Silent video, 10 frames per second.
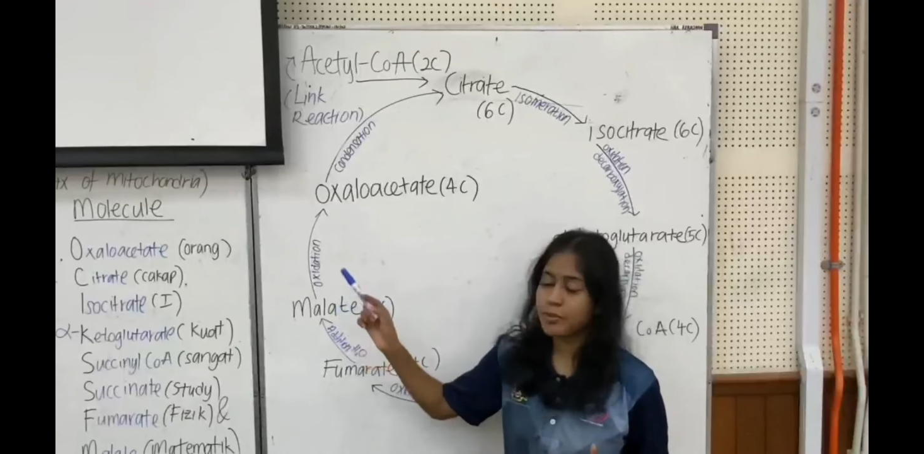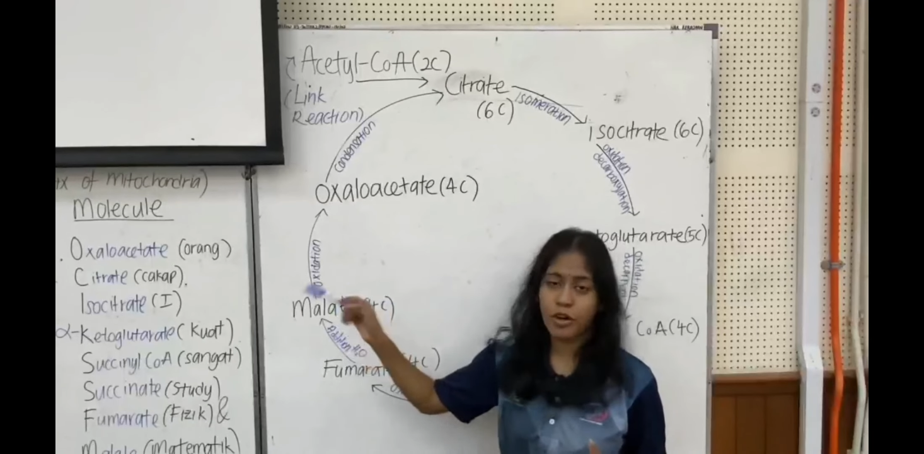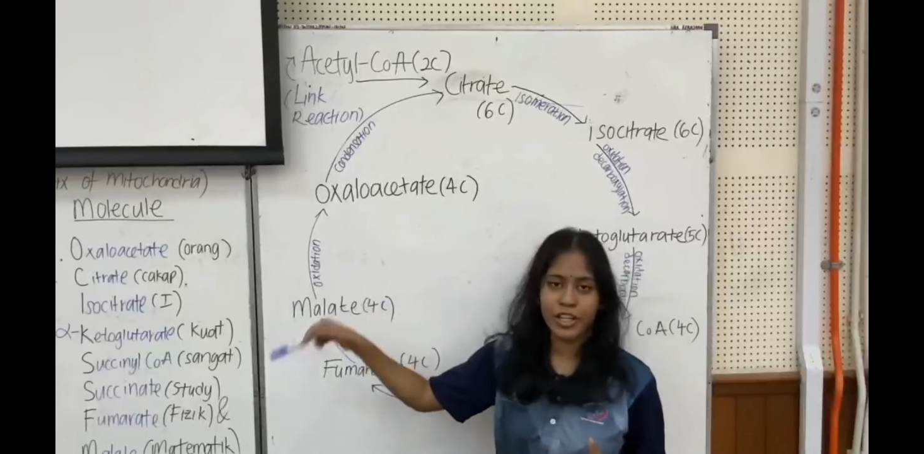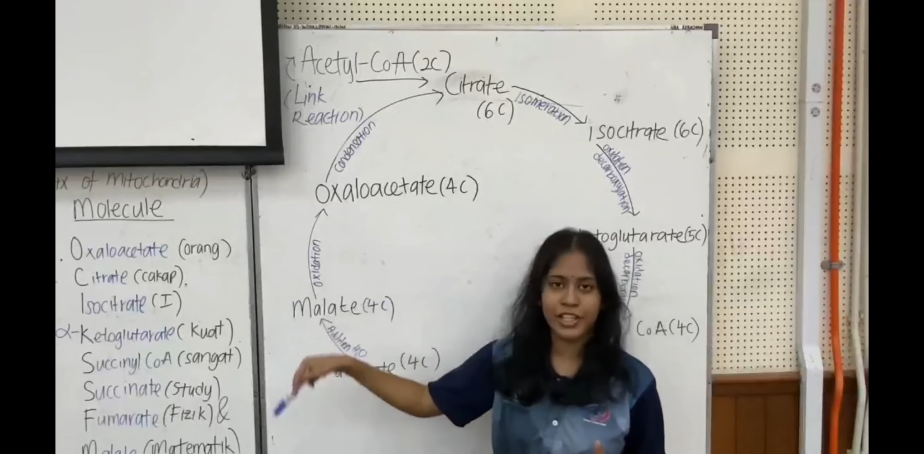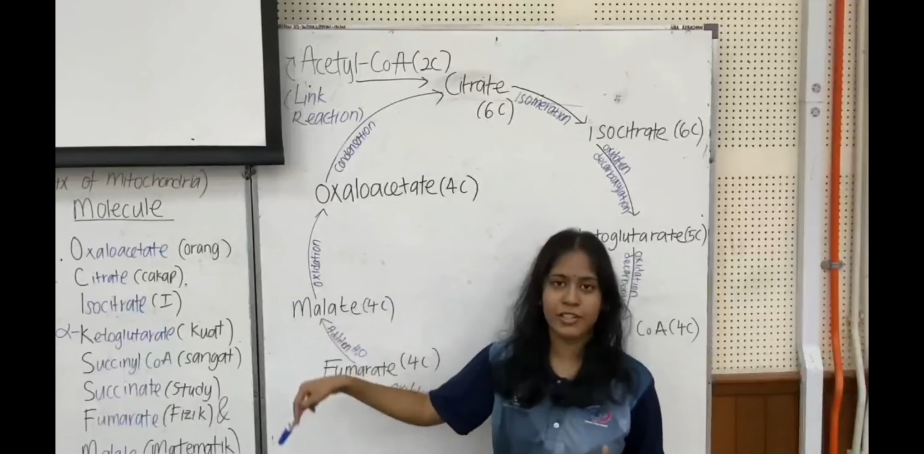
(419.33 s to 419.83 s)

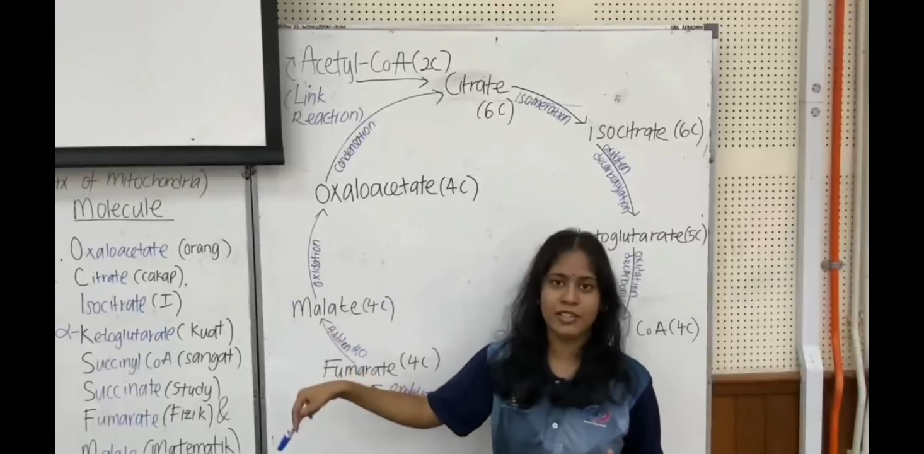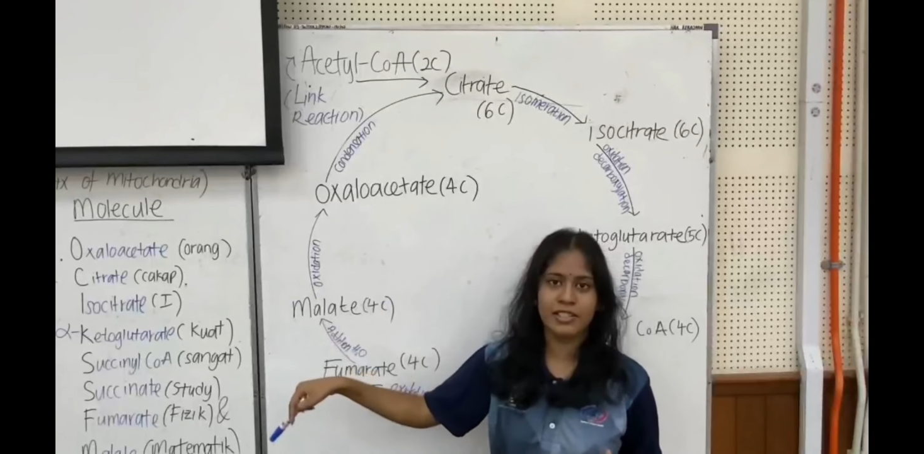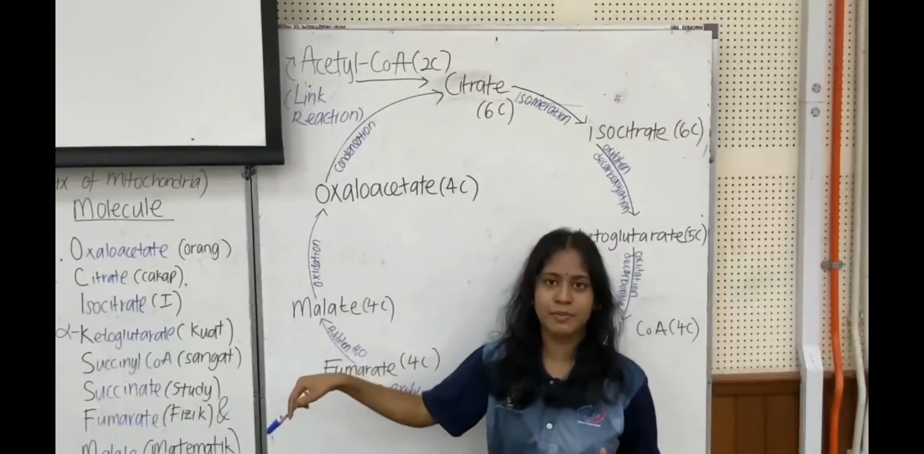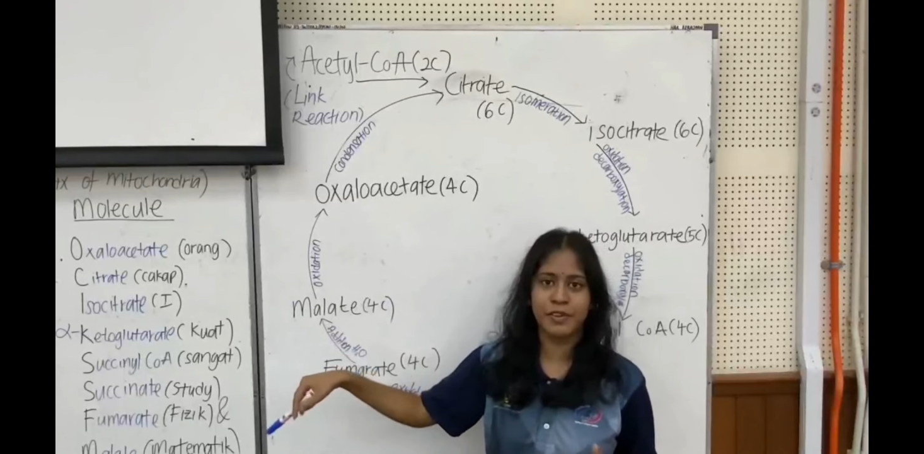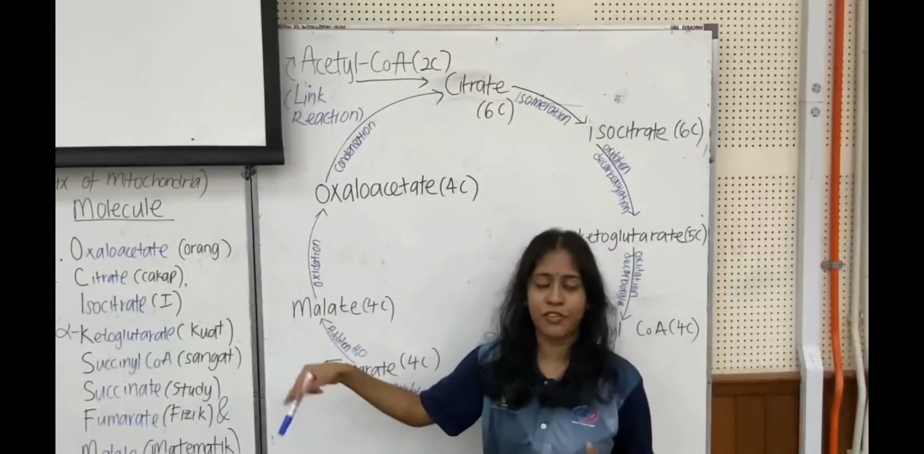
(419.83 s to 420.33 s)

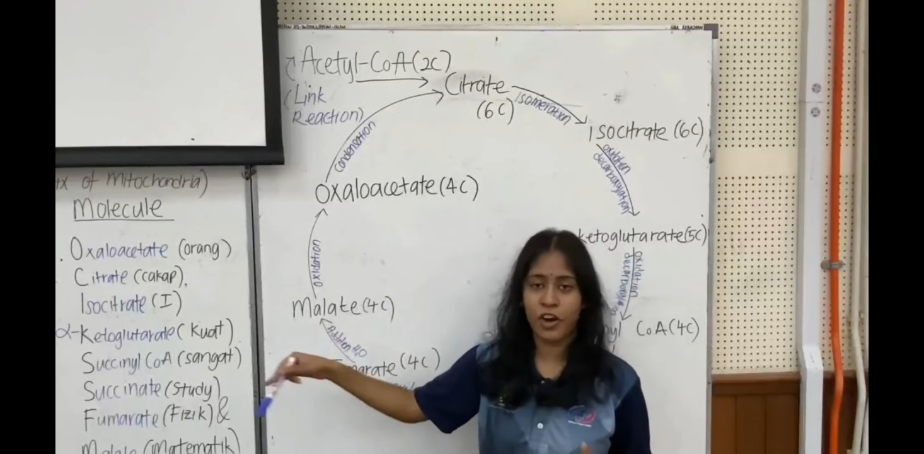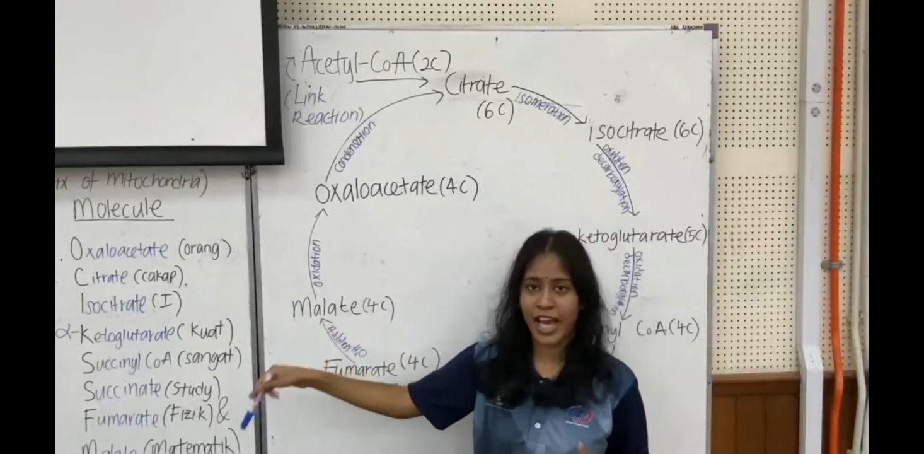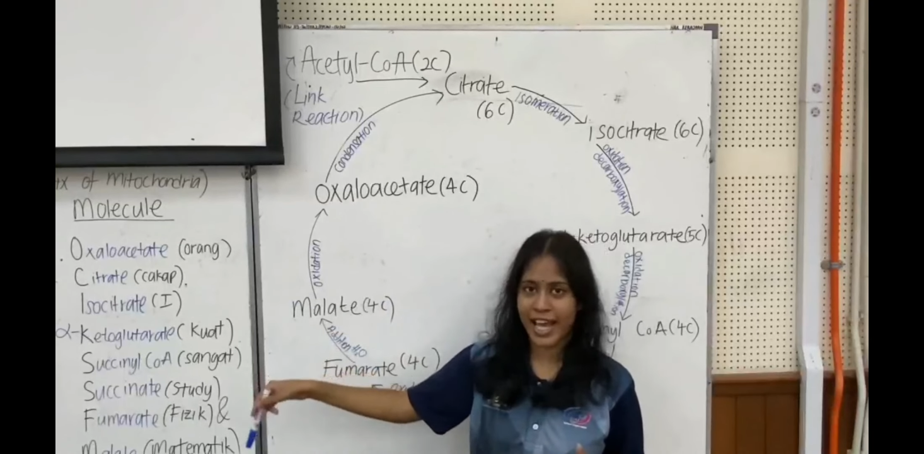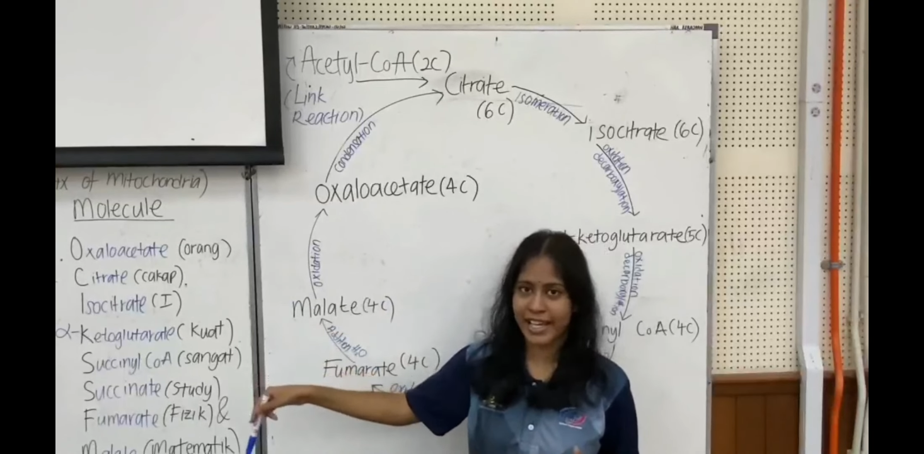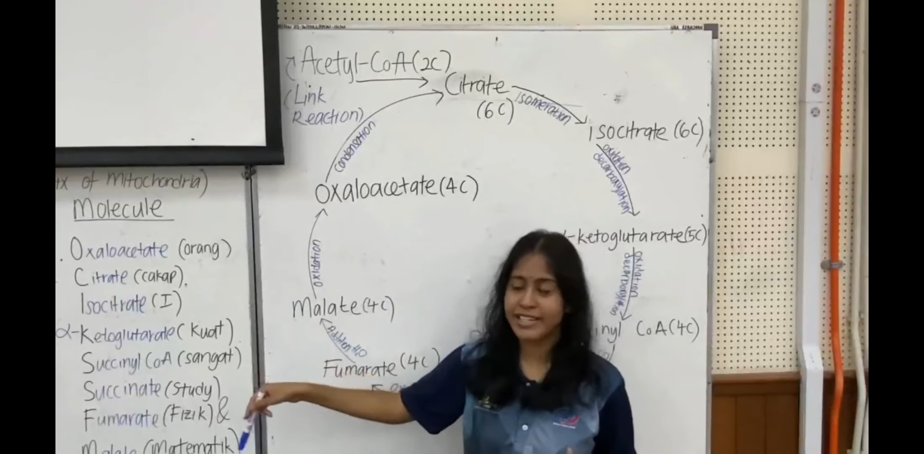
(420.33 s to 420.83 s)
molecules
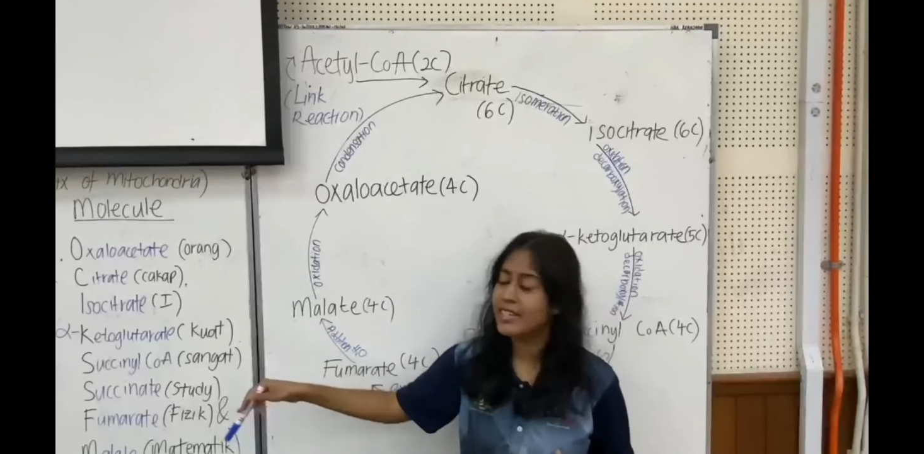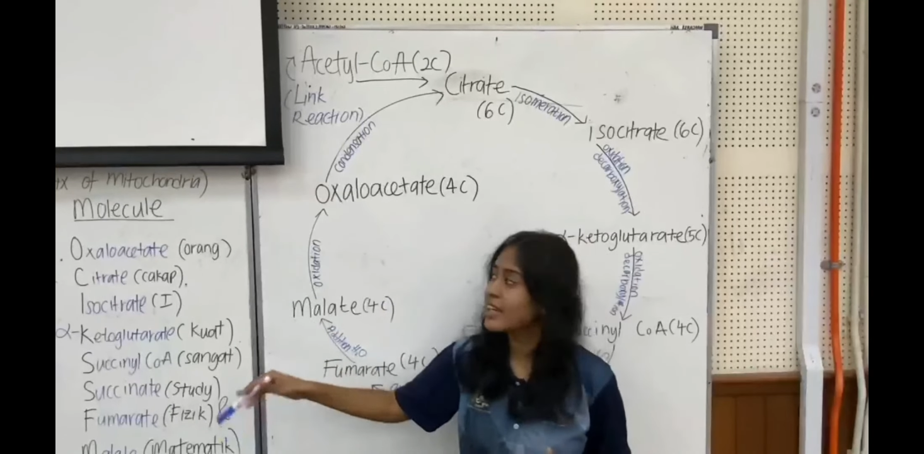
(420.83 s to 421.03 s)
beforehand,